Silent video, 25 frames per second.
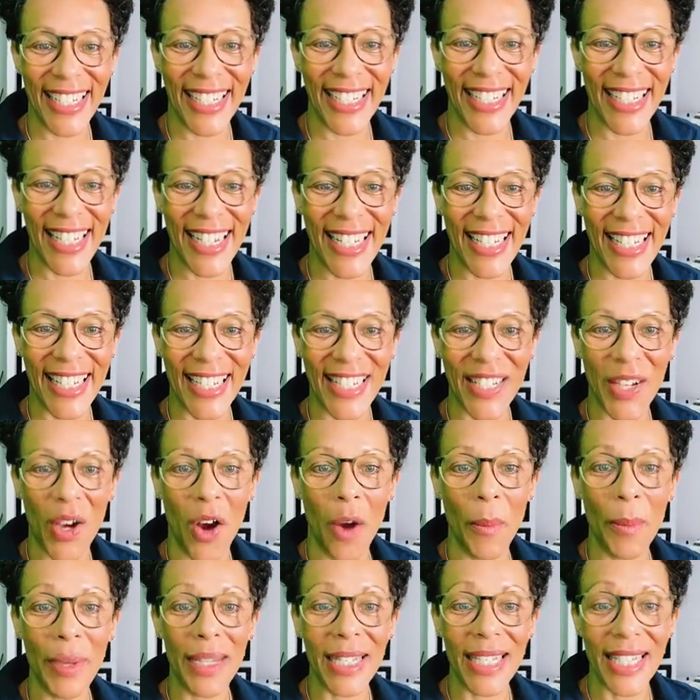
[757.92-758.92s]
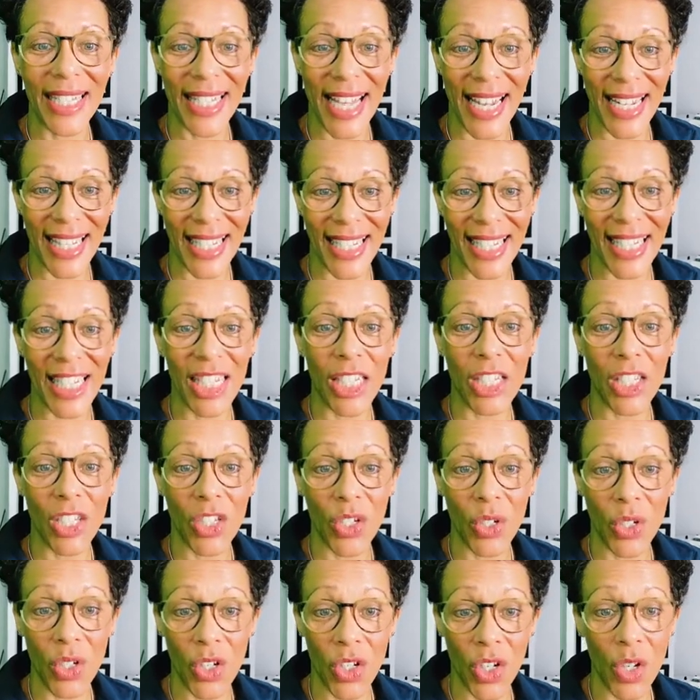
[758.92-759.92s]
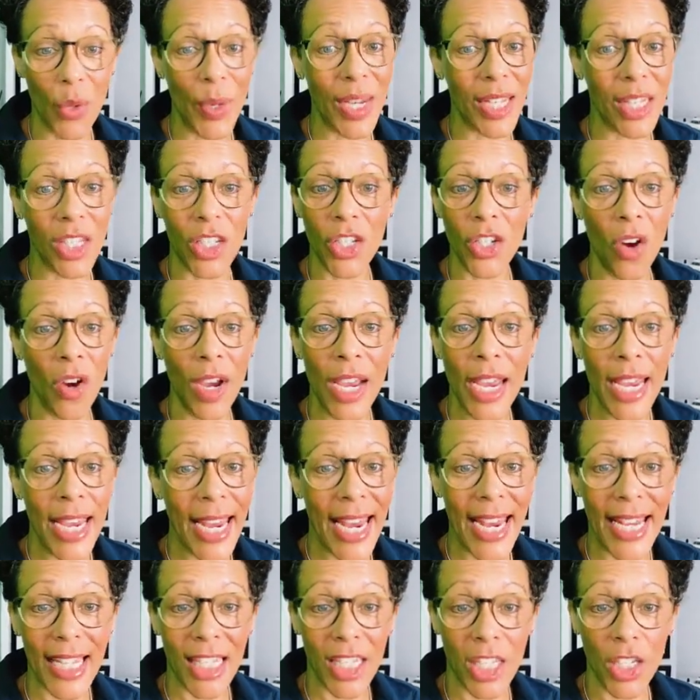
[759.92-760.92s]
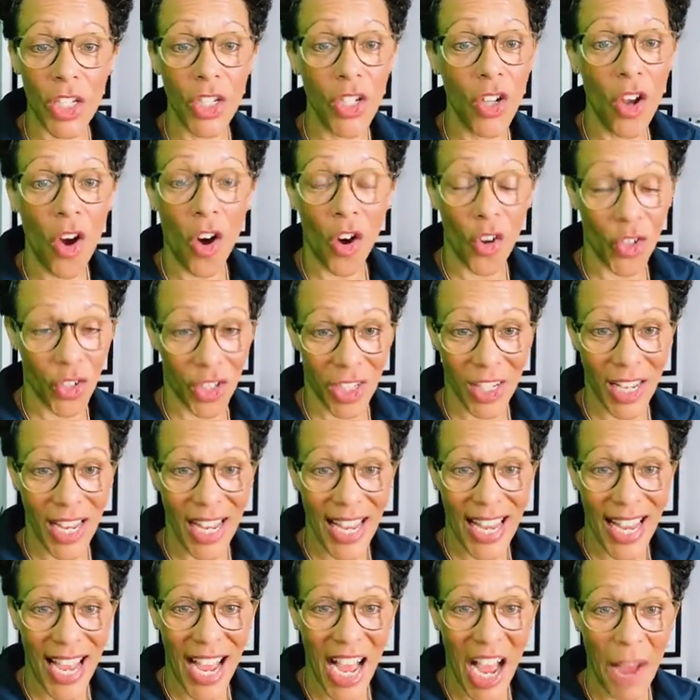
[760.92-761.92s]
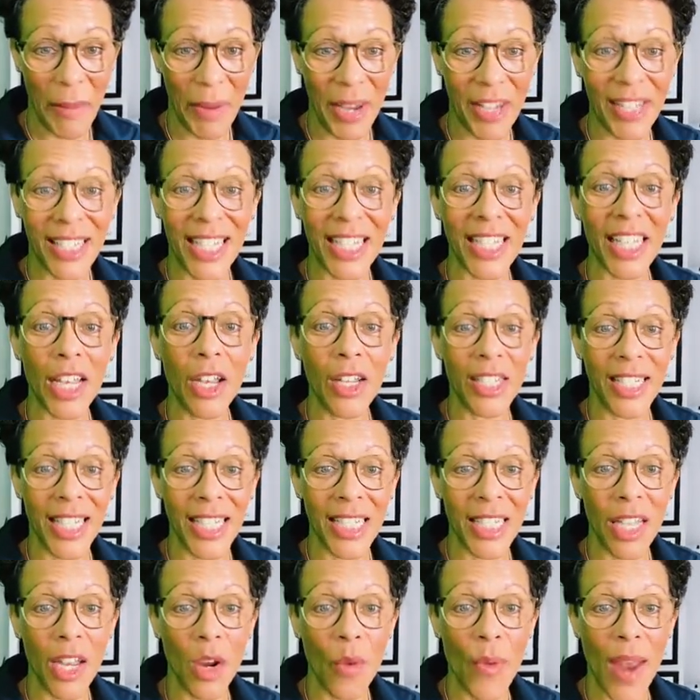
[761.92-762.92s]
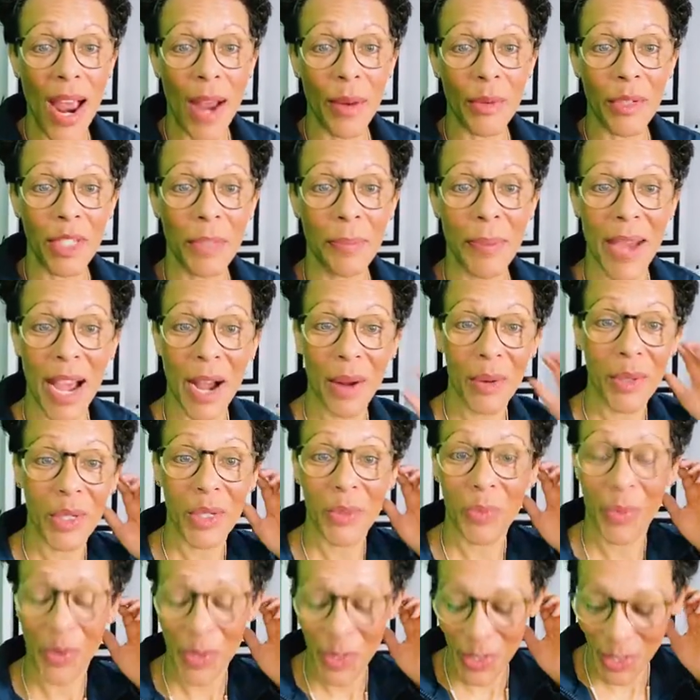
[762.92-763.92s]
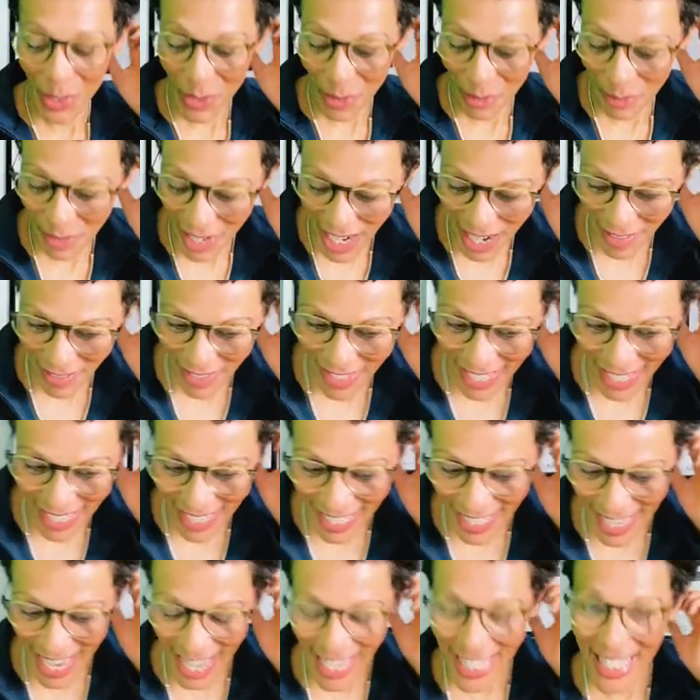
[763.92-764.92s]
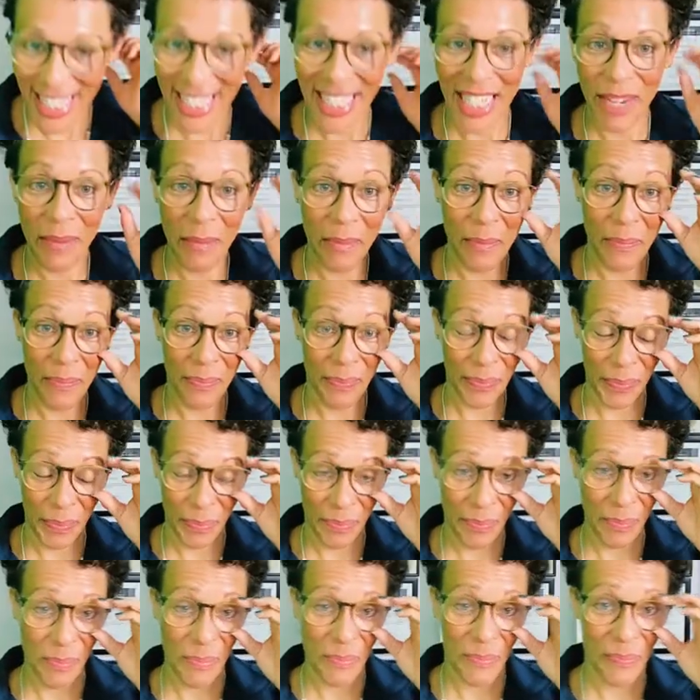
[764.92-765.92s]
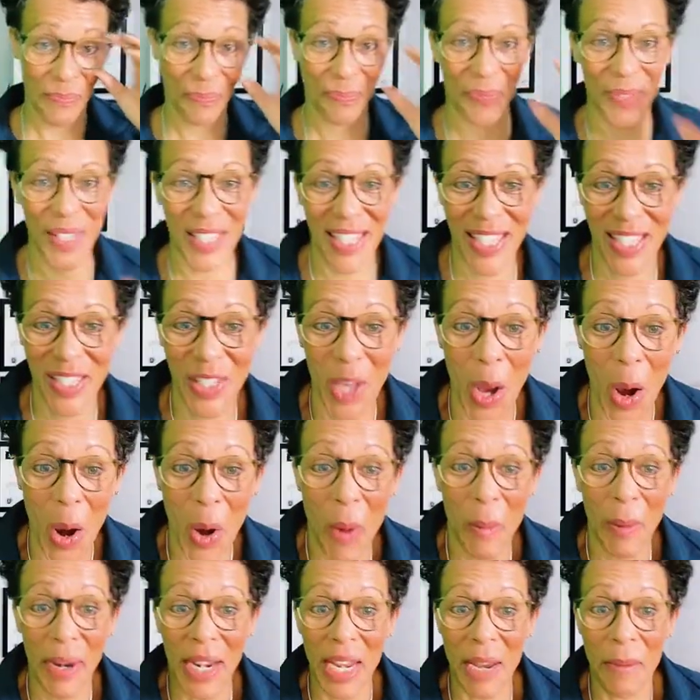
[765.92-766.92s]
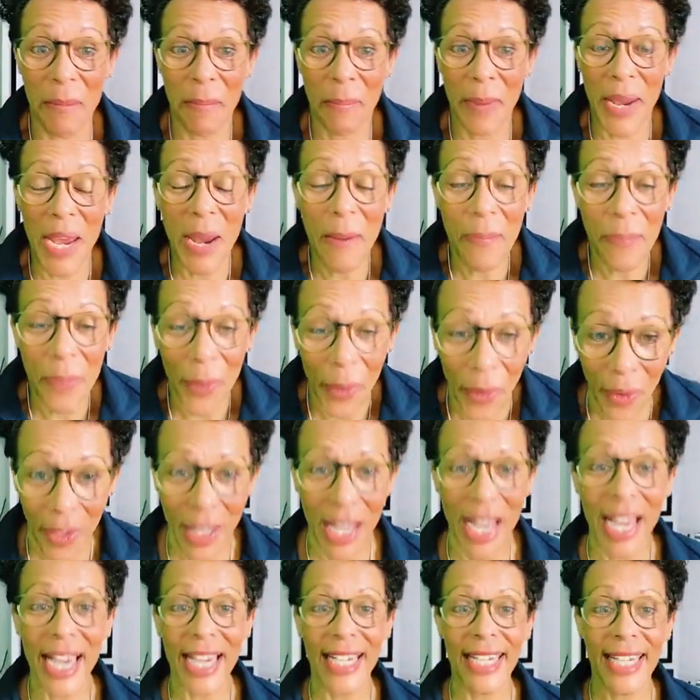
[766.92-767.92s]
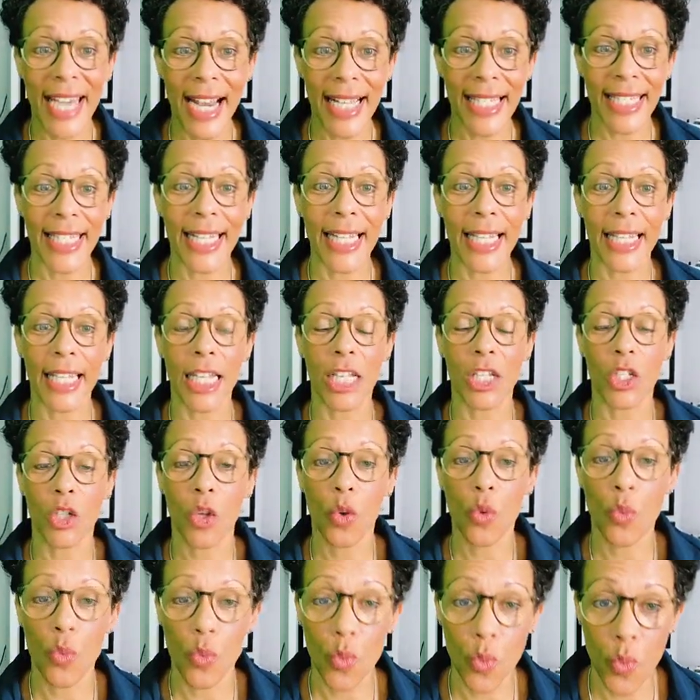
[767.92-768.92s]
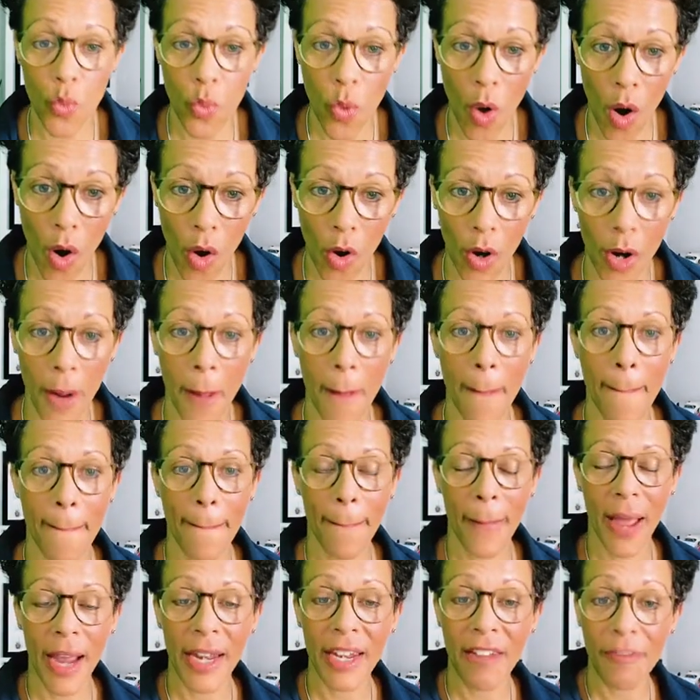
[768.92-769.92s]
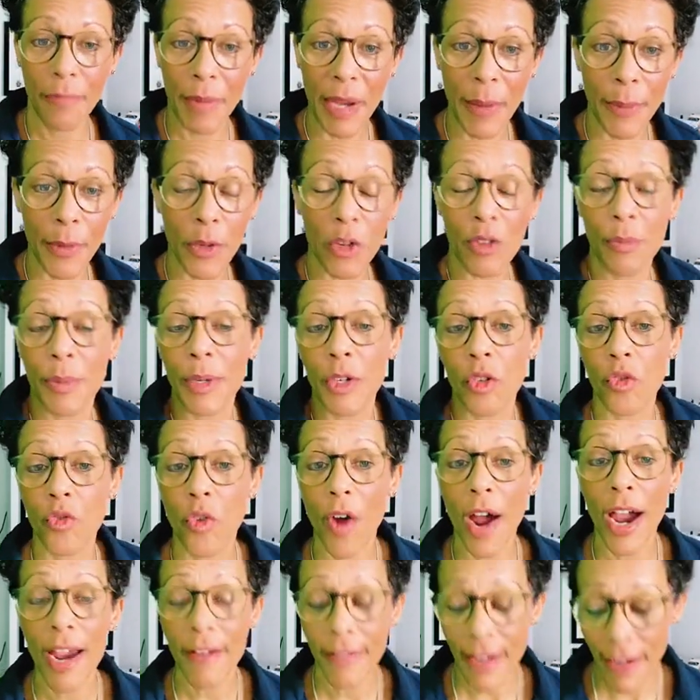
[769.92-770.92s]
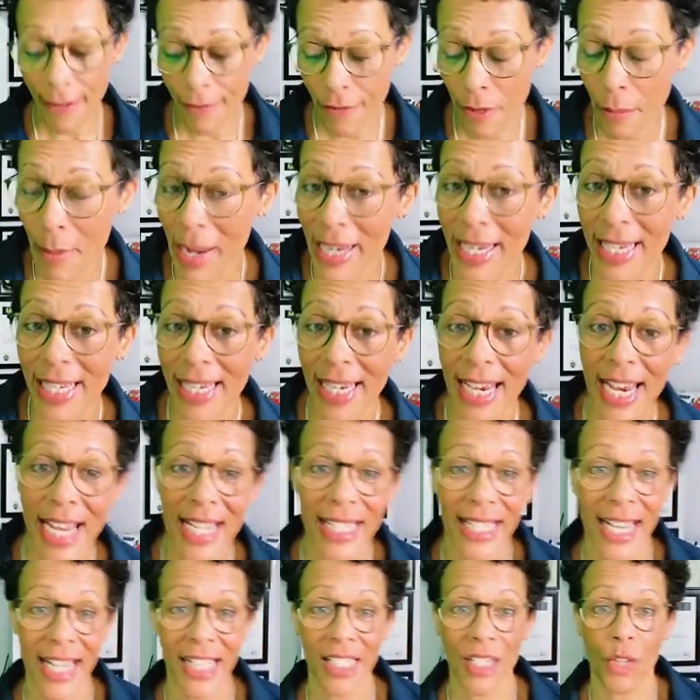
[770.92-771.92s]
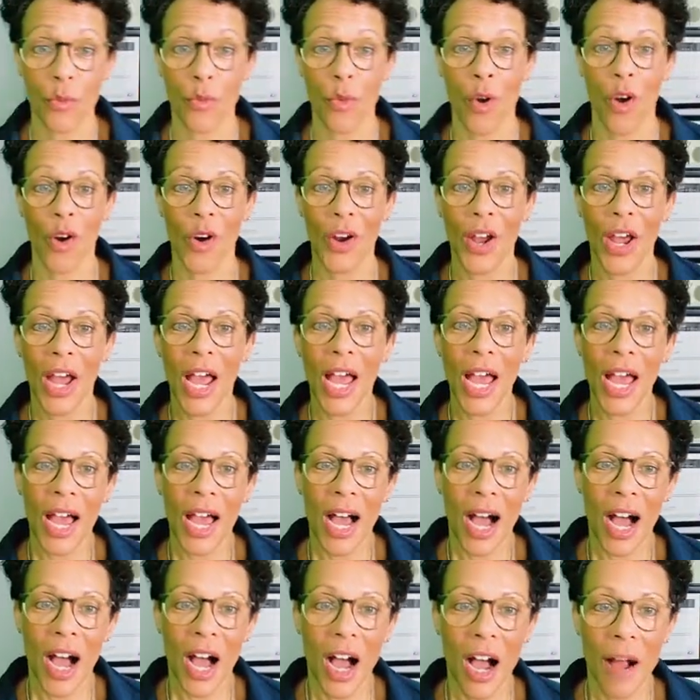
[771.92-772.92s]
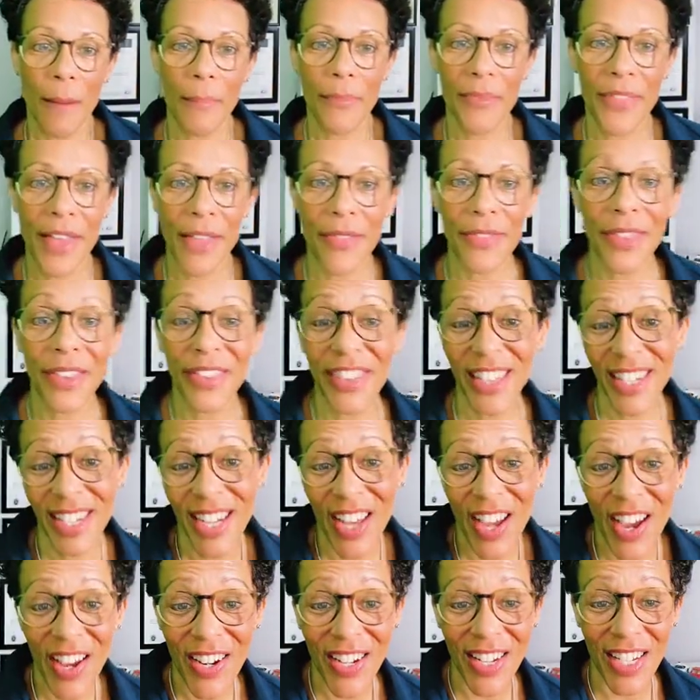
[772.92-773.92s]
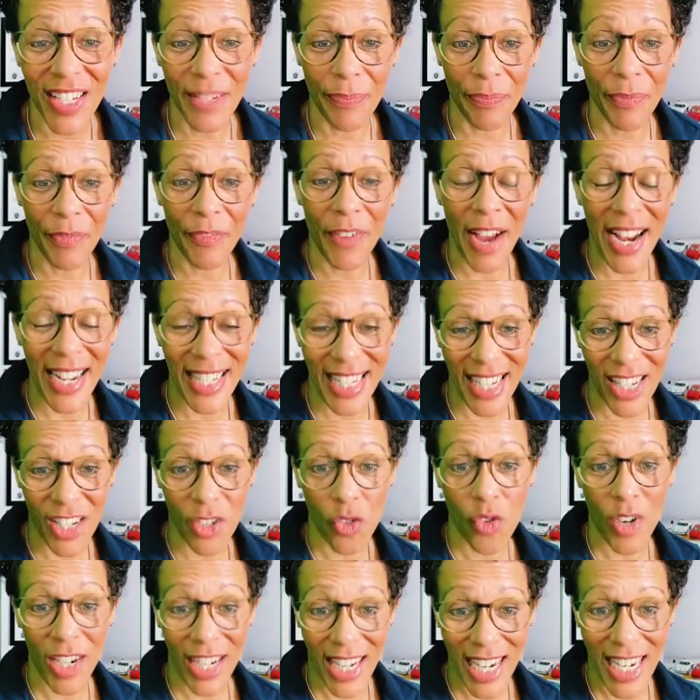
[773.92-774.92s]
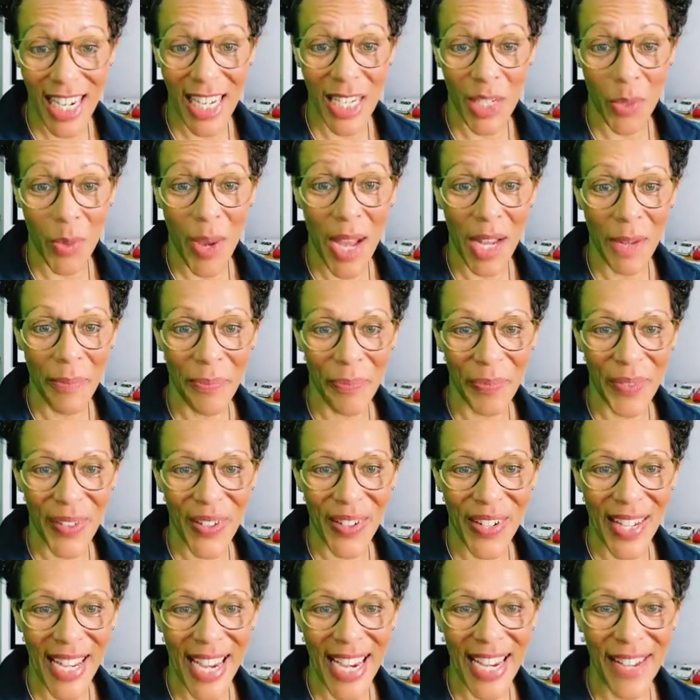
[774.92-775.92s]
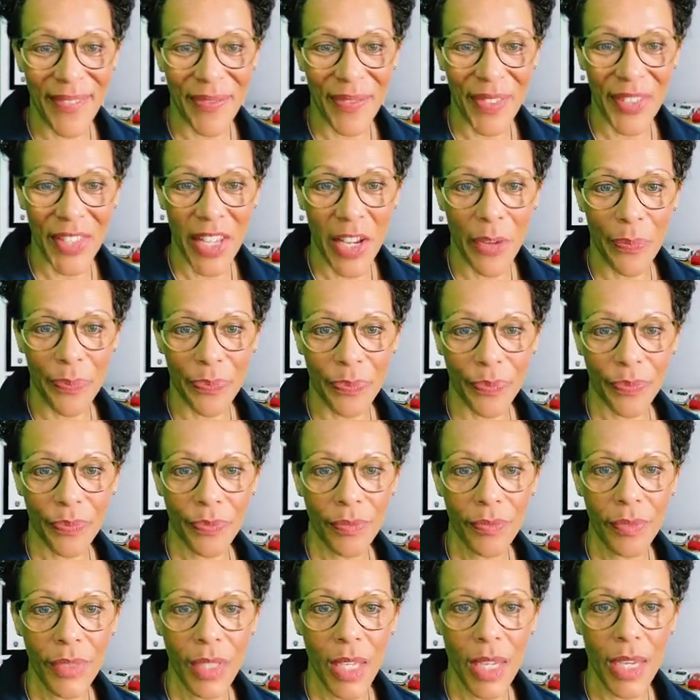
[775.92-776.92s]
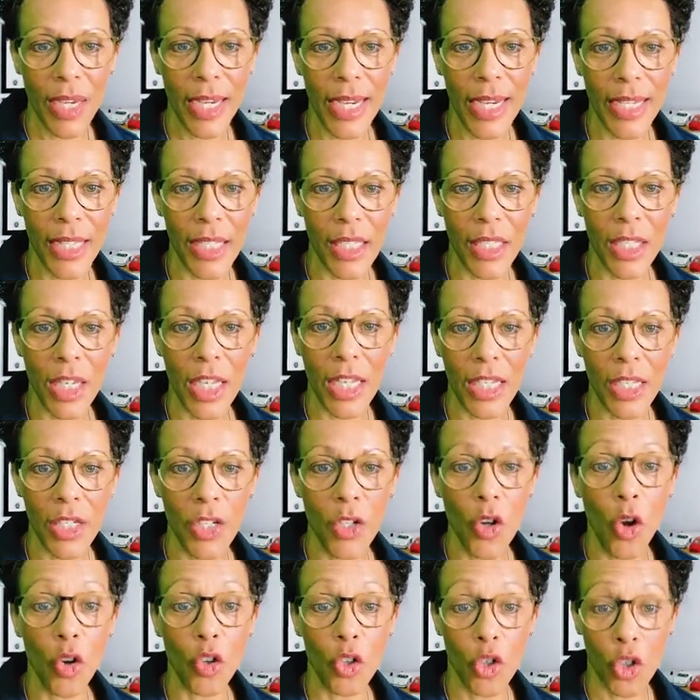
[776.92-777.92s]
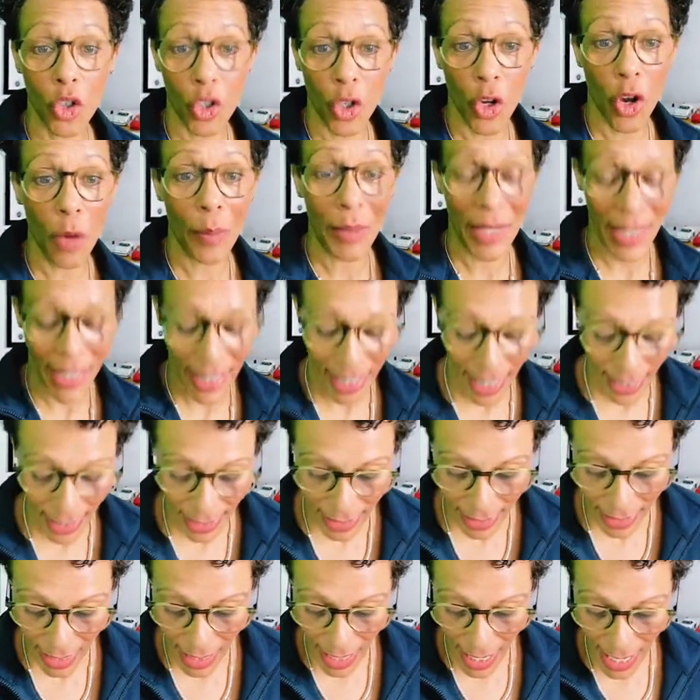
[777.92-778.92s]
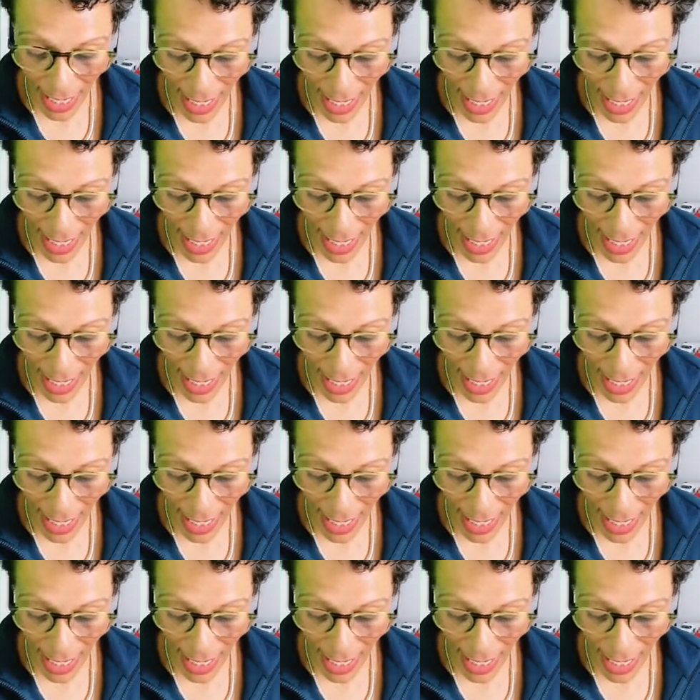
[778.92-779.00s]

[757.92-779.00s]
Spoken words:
it's common sense to you. It's not, you sit at a roundabout 125 daily and see so many people getting this wrong. And if people who've been driving for many years get it wrong, then the learners find it tricky as well. Okay, so it's not just common sense.